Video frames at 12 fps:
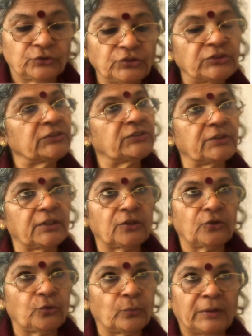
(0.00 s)
so 16
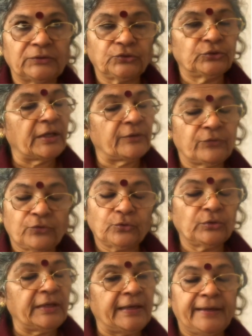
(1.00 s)
into 1, so
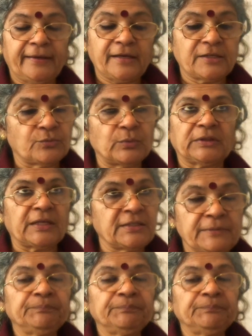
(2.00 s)
the area is with us